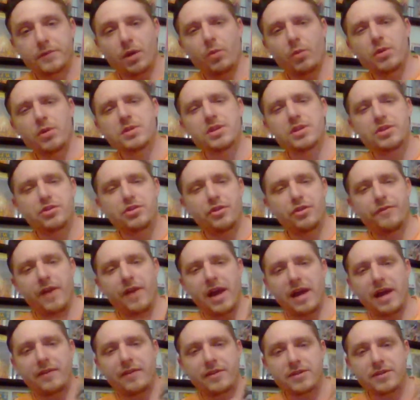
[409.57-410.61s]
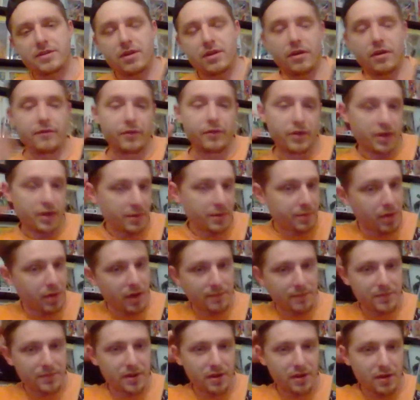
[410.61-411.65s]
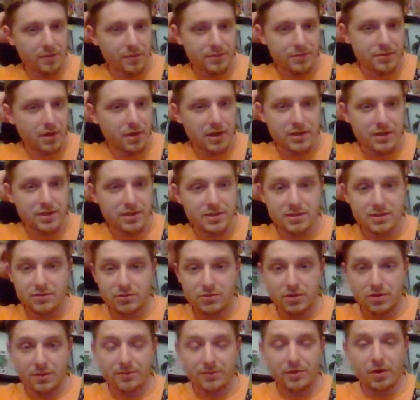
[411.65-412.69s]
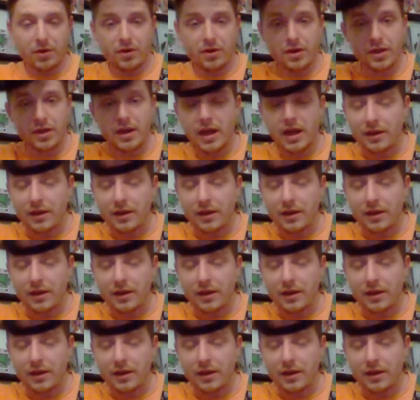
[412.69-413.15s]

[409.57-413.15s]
I wasn't sure if I had this cover, and he popped it up, so I just jumped on it.